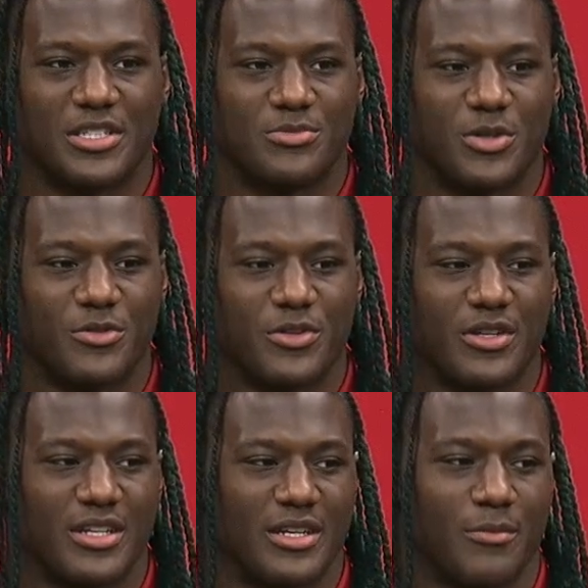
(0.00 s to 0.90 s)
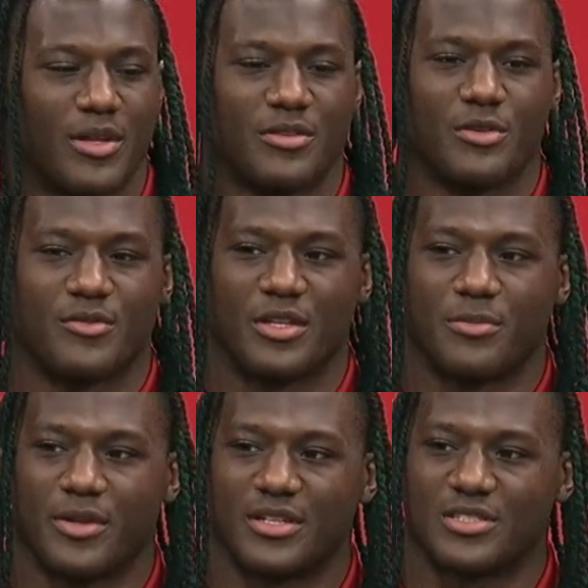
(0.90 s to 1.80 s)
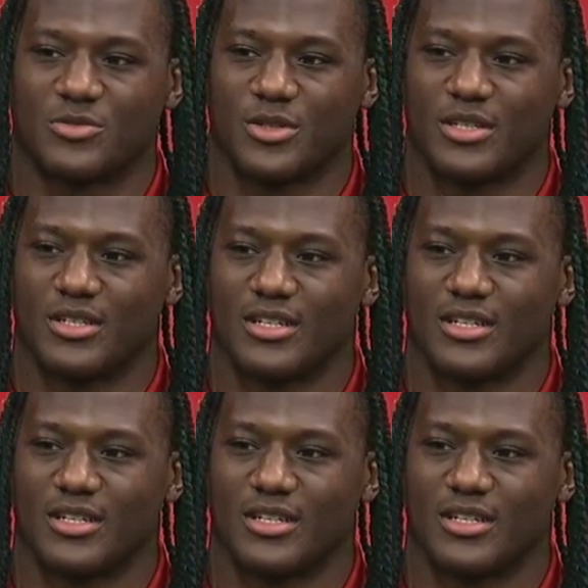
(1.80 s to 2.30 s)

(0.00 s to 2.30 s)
Buford and a plethora of other players as well.